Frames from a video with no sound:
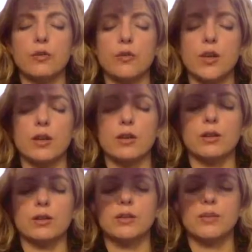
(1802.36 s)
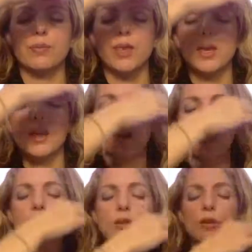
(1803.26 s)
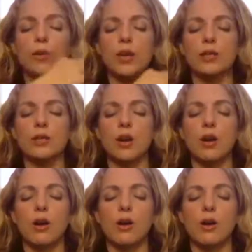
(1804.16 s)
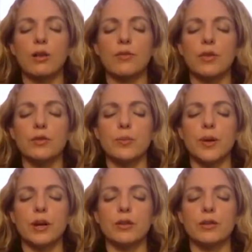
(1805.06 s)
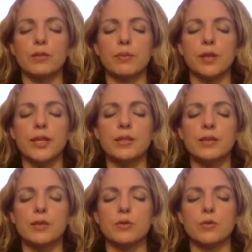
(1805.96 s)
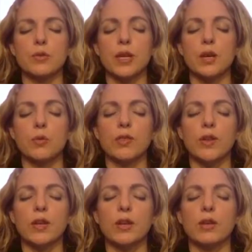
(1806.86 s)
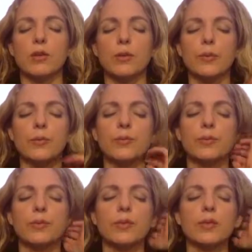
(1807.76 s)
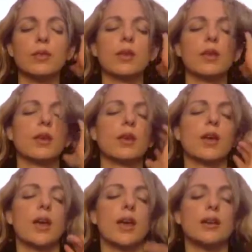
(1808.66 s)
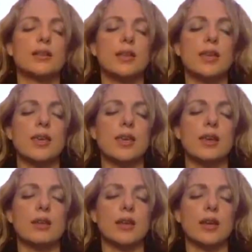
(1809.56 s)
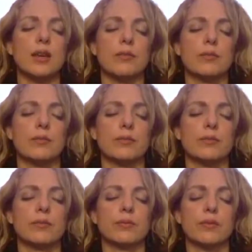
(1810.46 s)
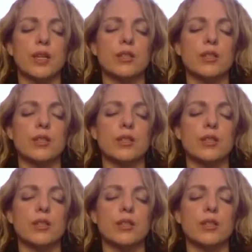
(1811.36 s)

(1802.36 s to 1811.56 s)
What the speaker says: field, and it's going into all of those places within you, and it's healing, it's